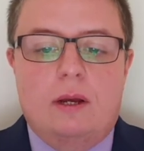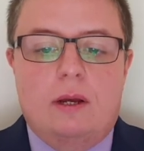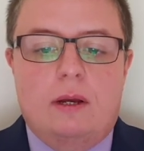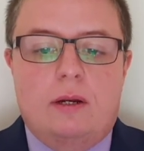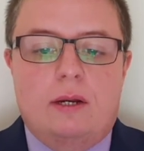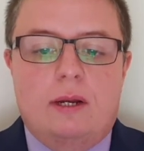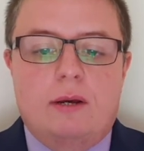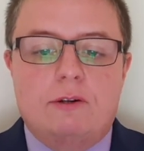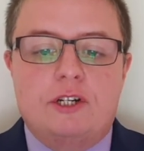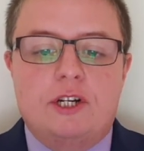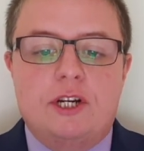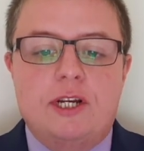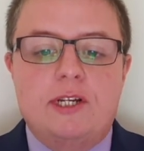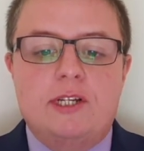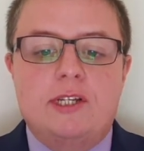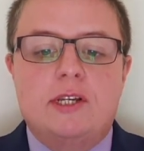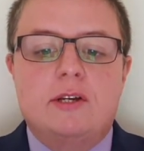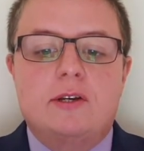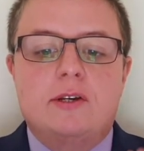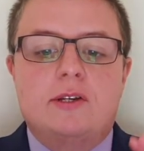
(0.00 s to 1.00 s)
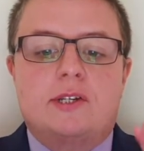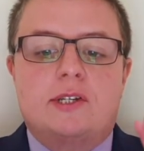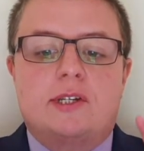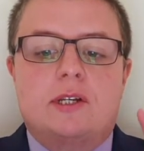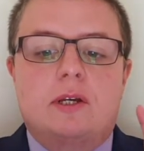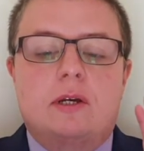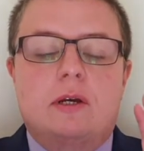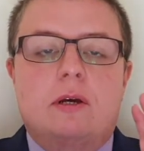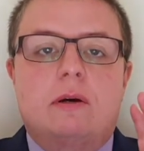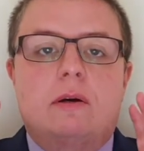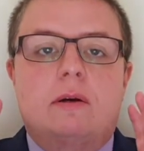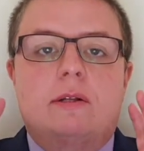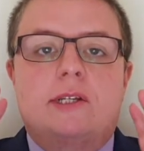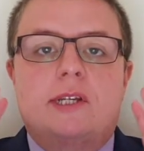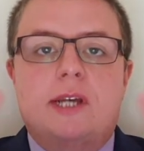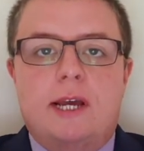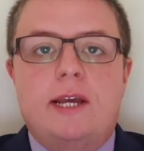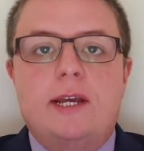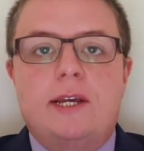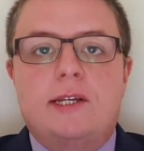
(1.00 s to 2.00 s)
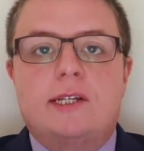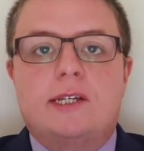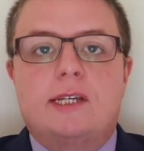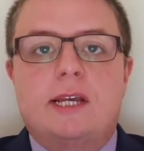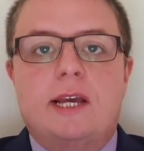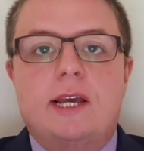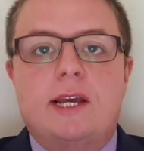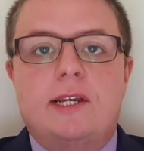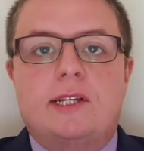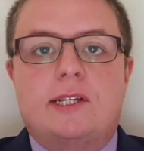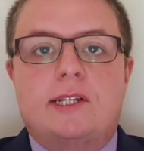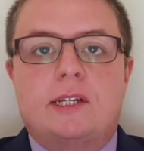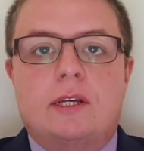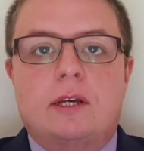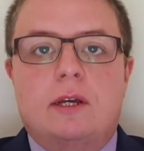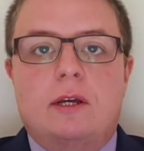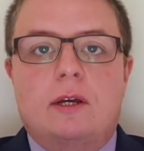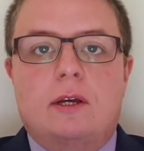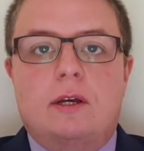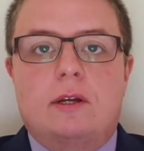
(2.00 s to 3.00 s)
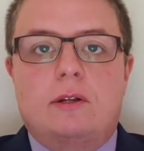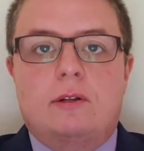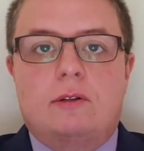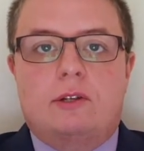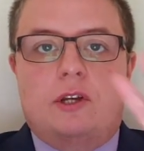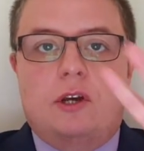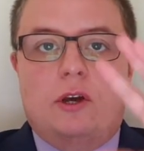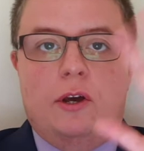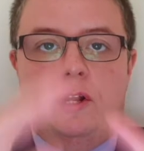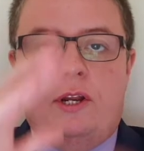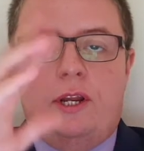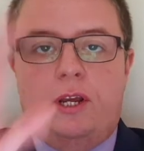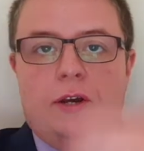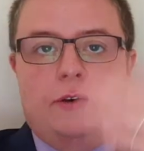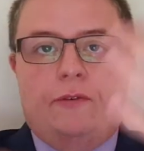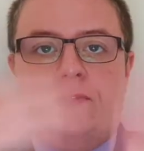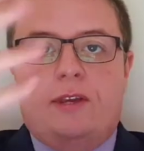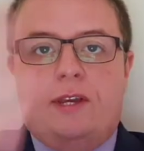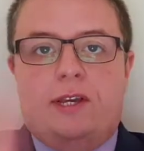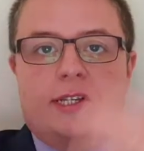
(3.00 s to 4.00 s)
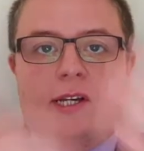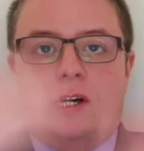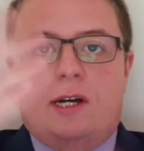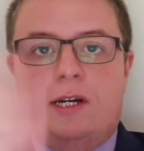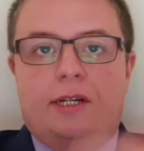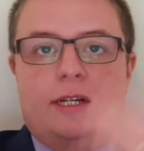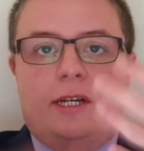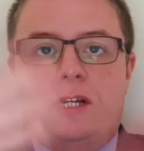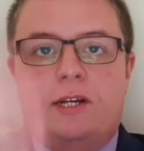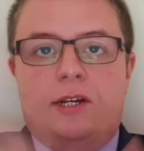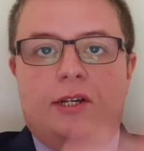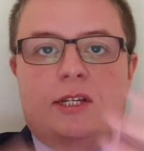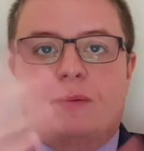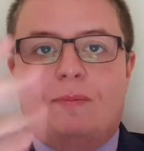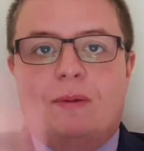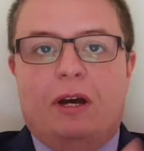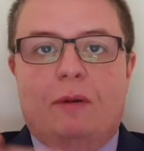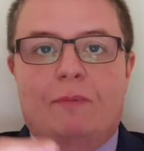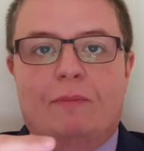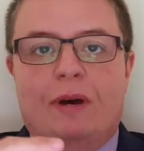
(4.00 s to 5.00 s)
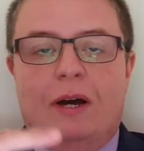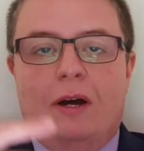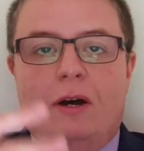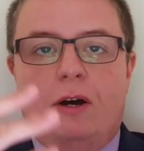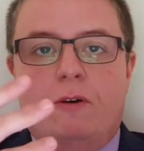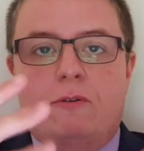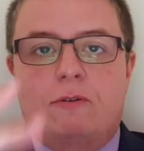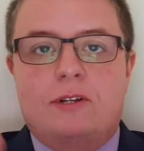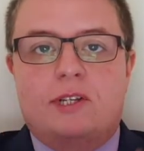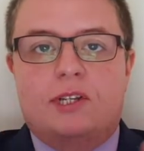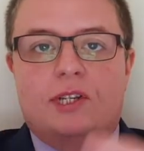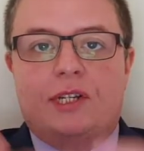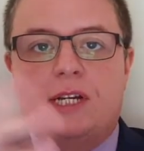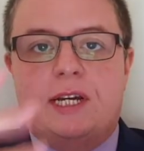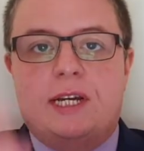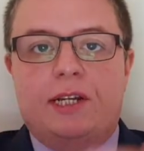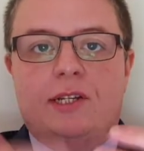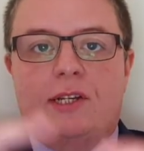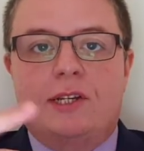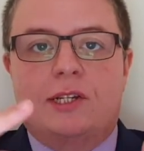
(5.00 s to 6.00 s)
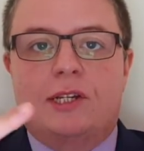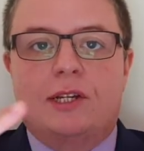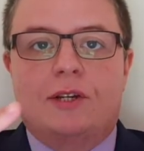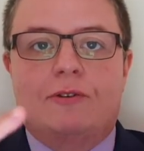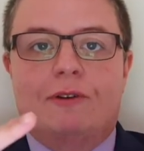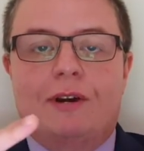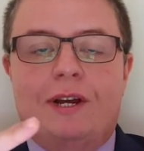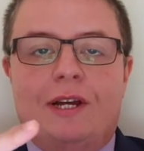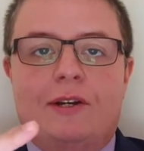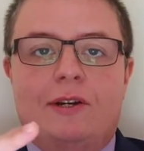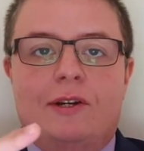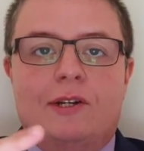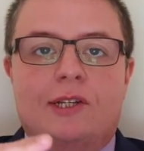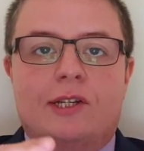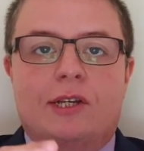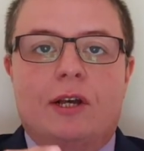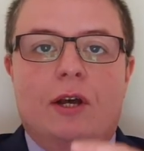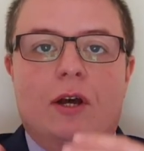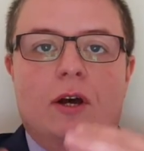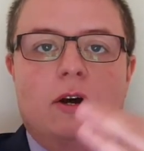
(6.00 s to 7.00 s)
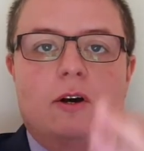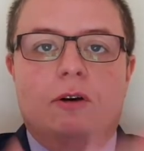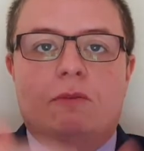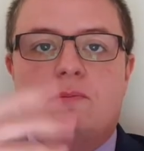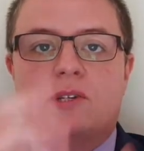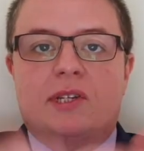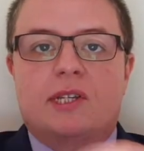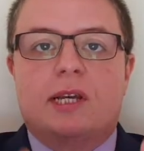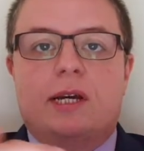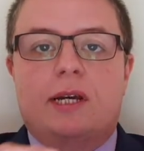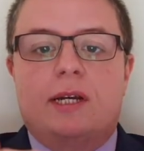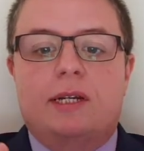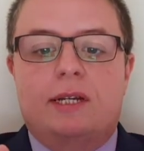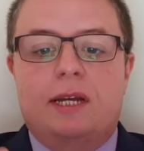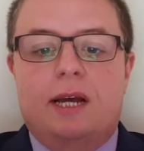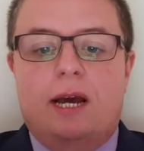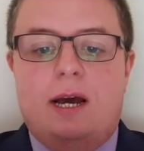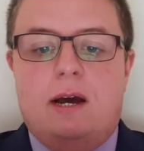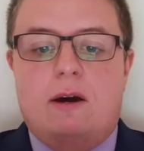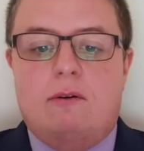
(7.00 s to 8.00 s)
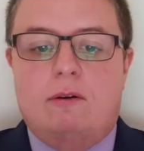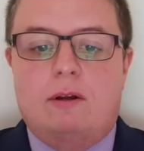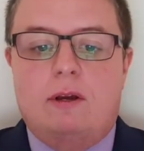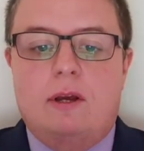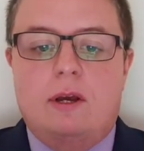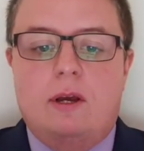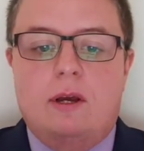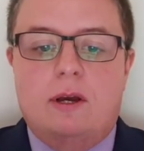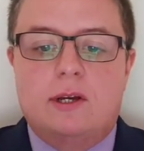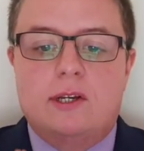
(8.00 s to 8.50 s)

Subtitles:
Now, Jesus takes his turning of these ideas about power and status and greatness upside down a